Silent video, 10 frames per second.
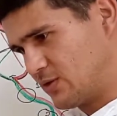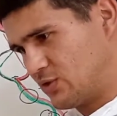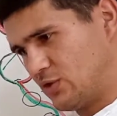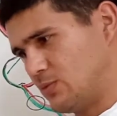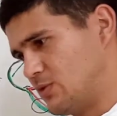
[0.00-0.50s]

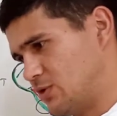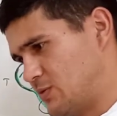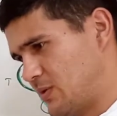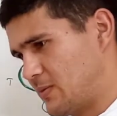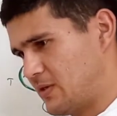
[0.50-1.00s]
tumors,
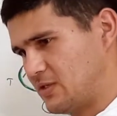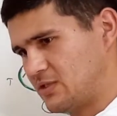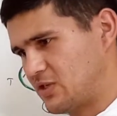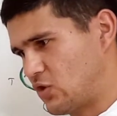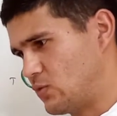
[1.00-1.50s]
maybe
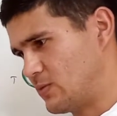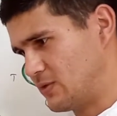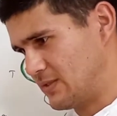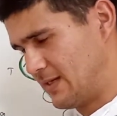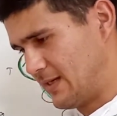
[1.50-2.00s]

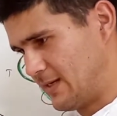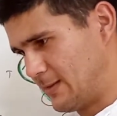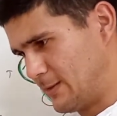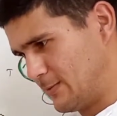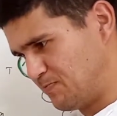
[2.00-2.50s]
traumas, and